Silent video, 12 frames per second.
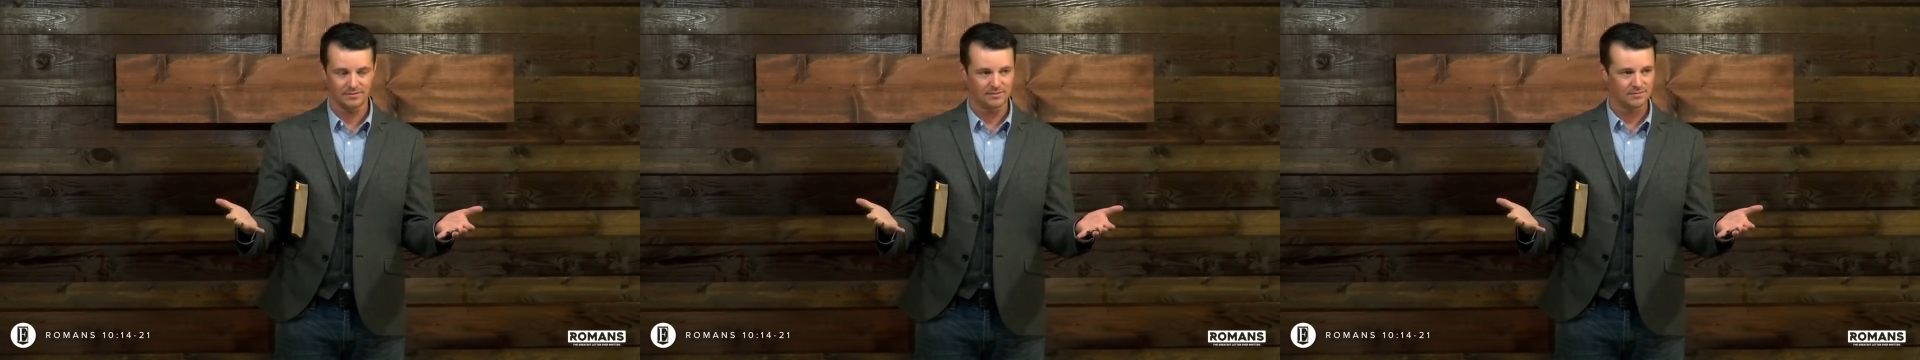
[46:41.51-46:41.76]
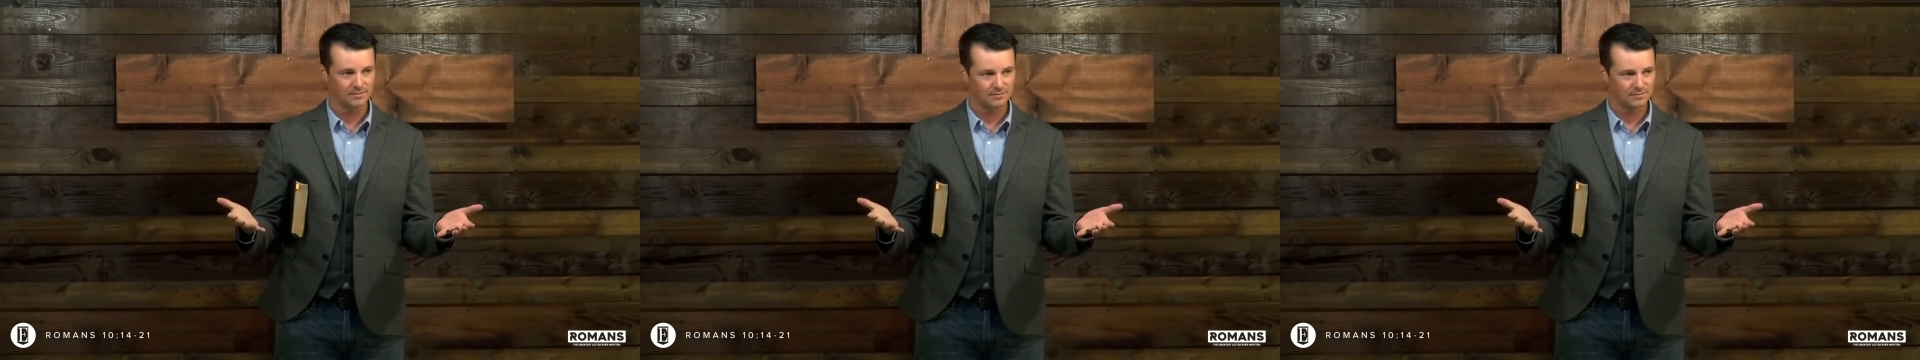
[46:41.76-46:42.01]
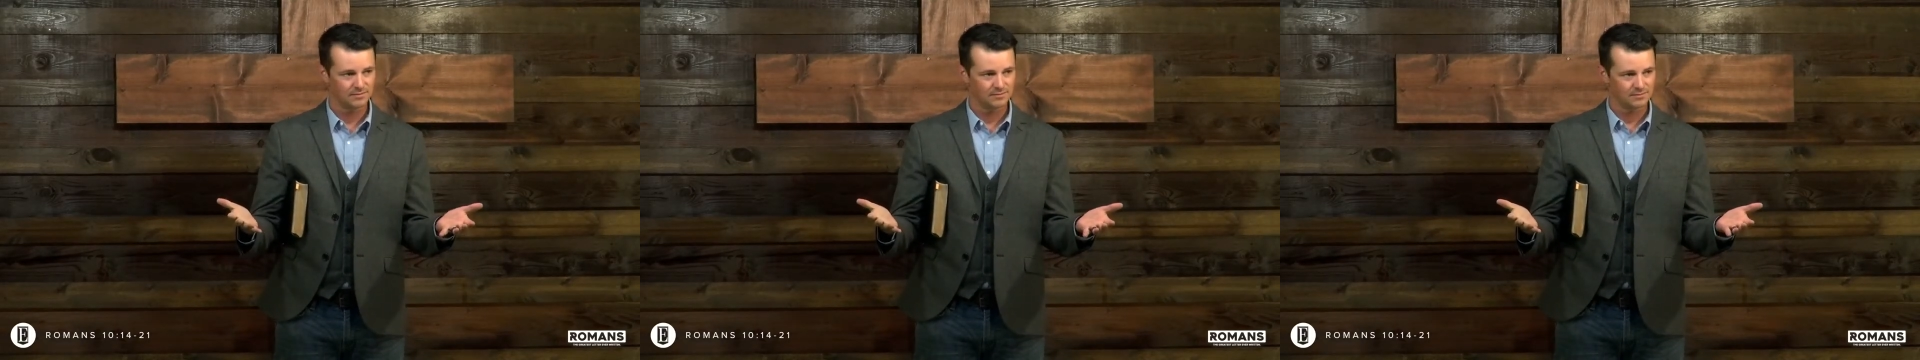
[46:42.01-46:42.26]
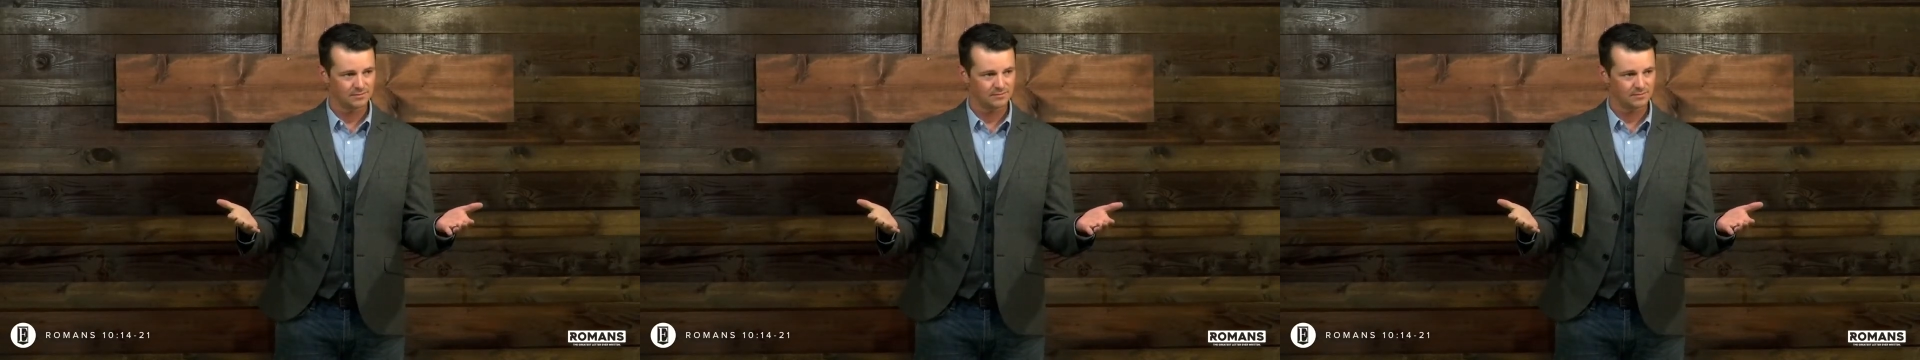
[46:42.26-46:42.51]

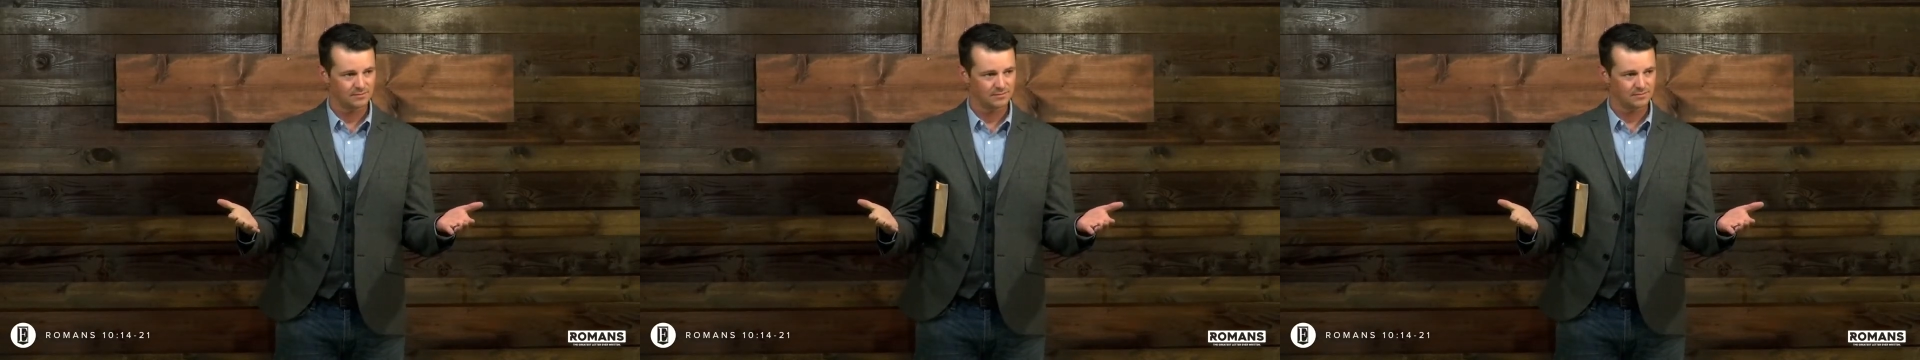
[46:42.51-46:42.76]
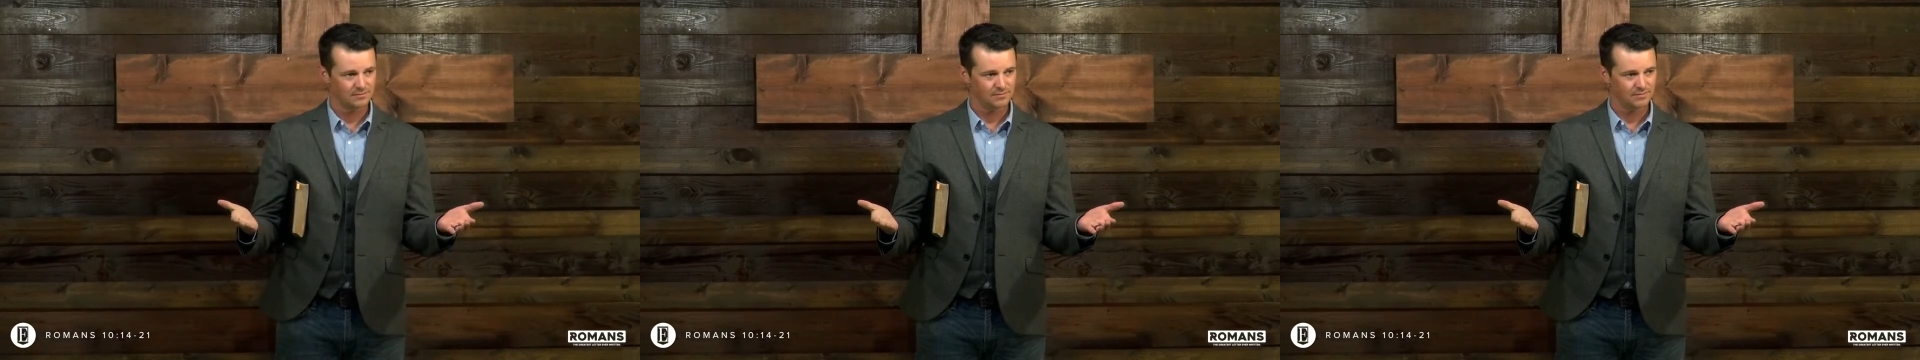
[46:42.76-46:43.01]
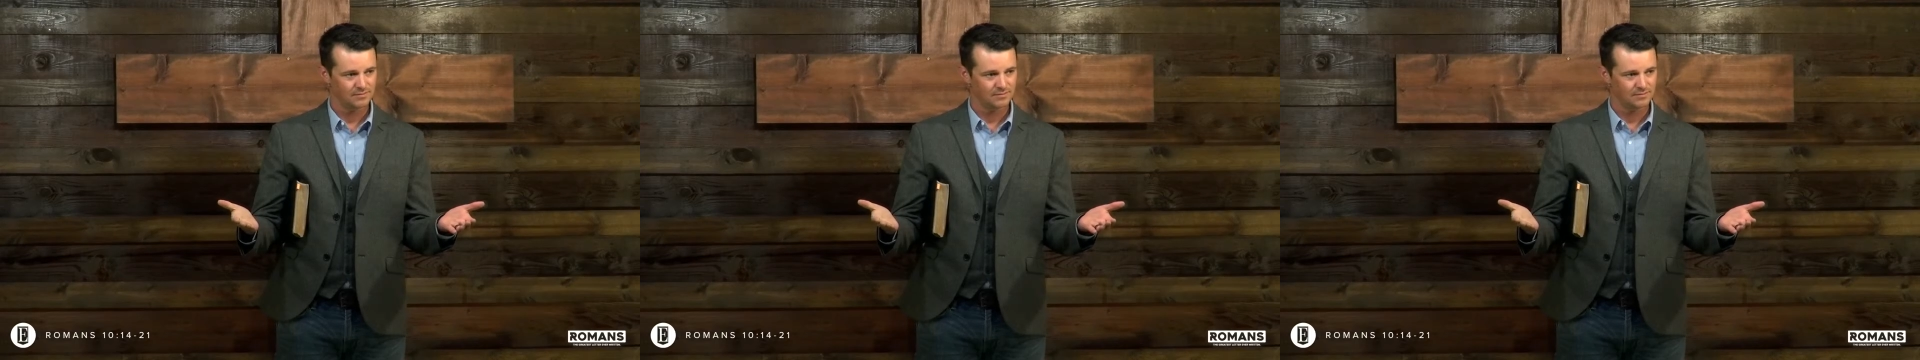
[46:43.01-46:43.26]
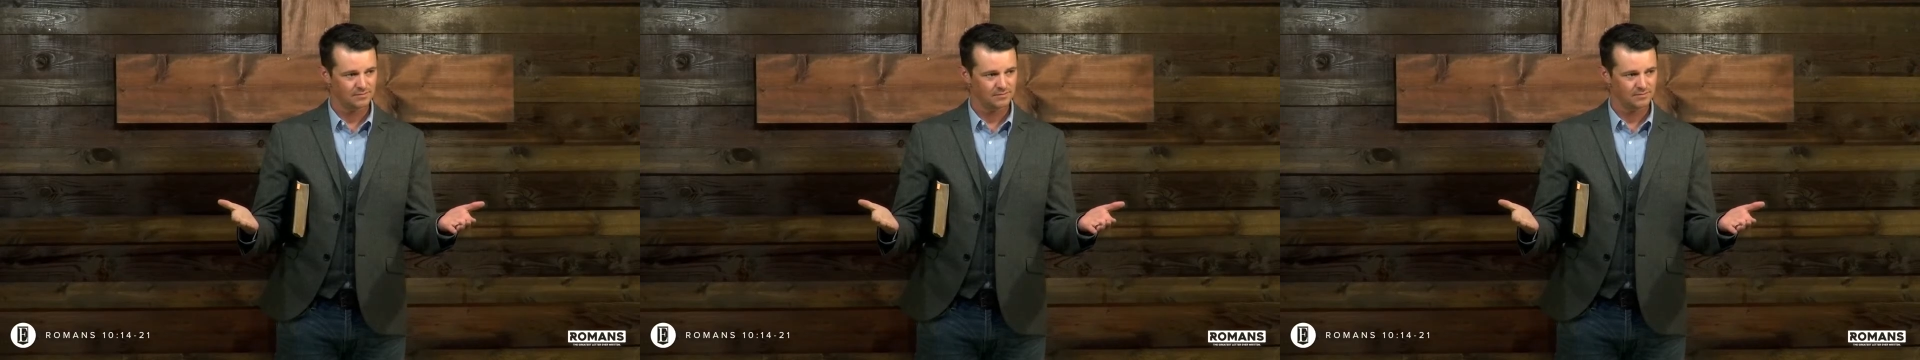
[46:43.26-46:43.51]

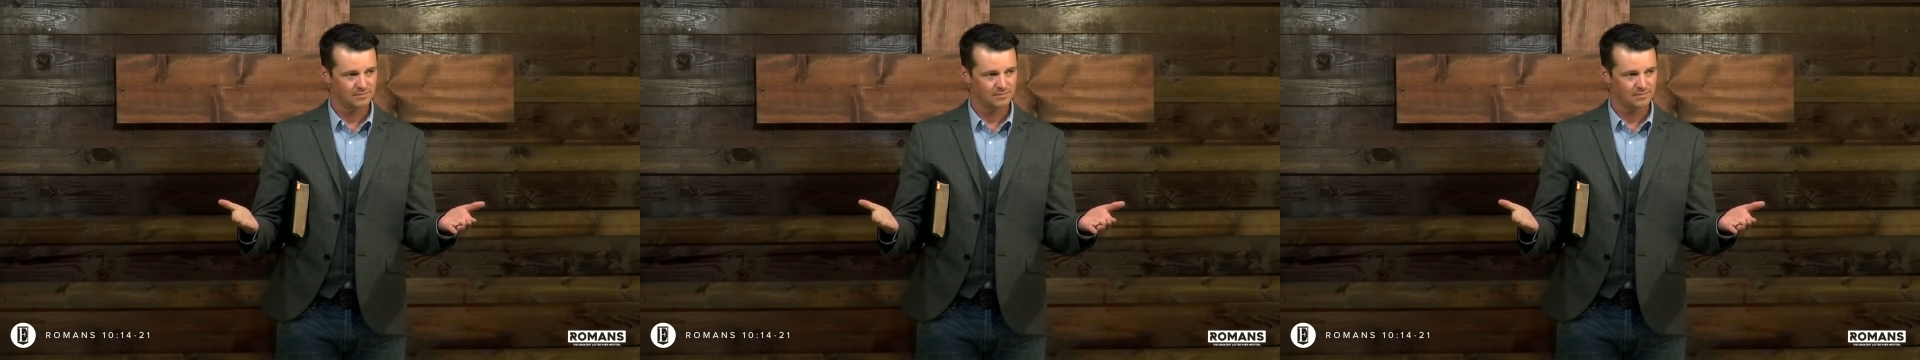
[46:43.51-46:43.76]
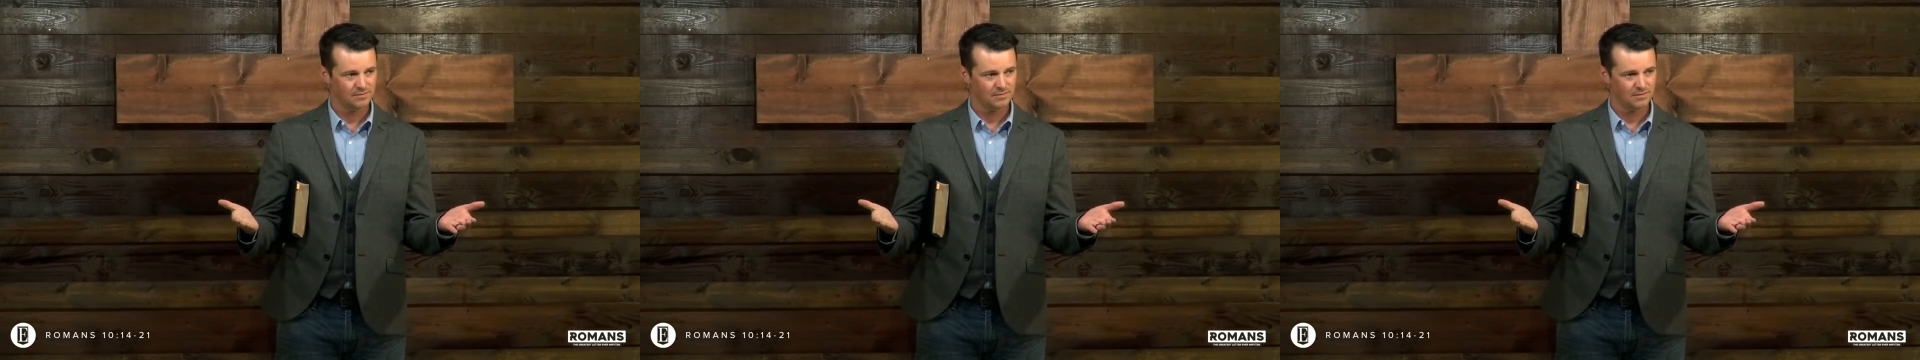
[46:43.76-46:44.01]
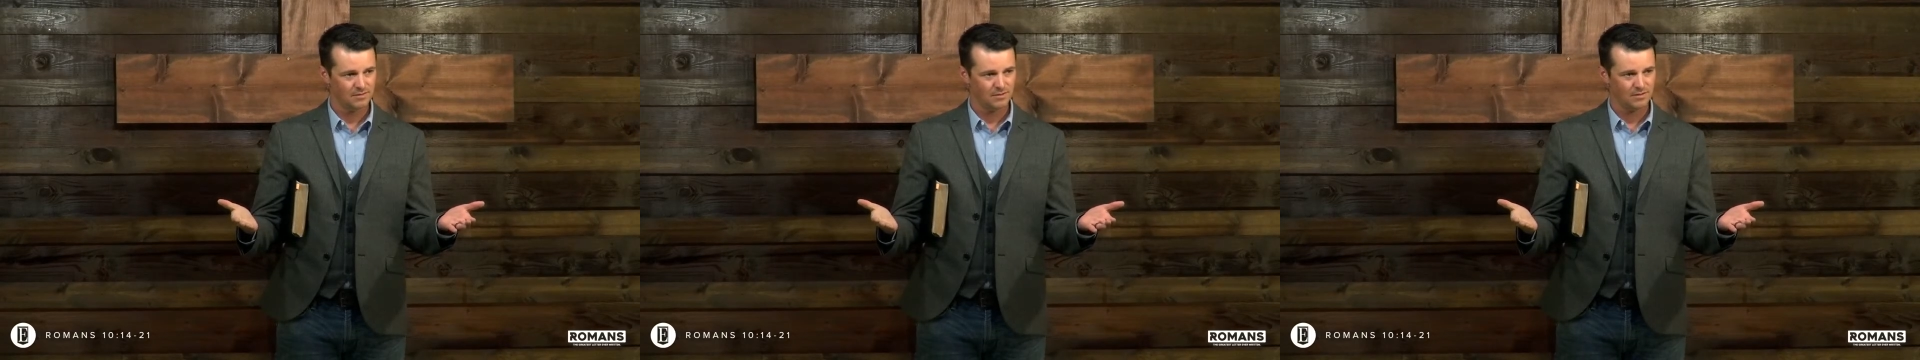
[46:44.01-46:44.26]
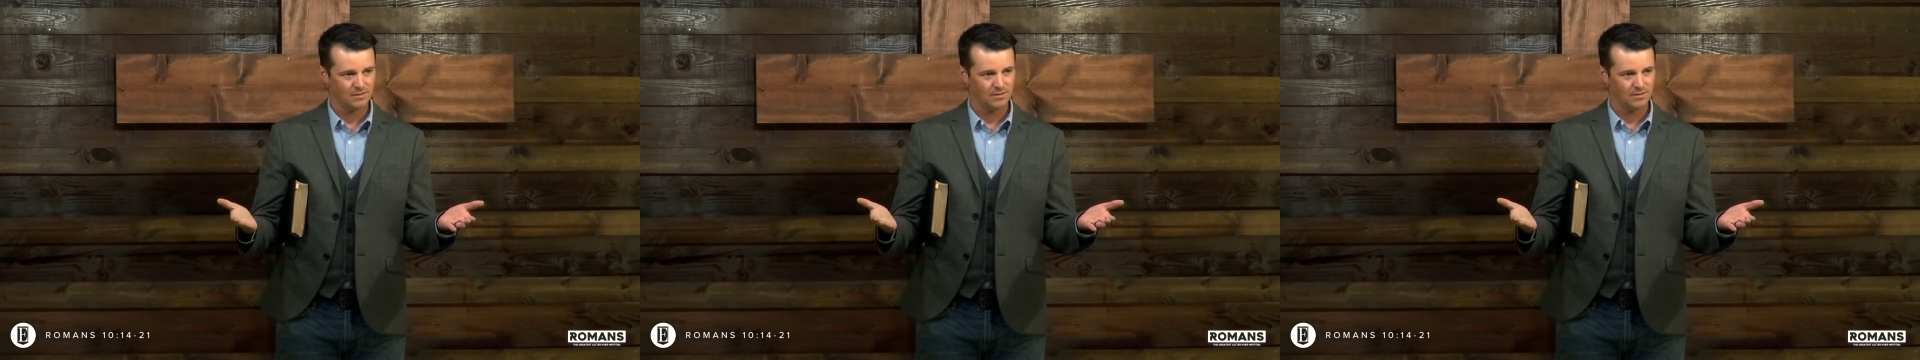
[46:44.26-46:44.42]
[no speech]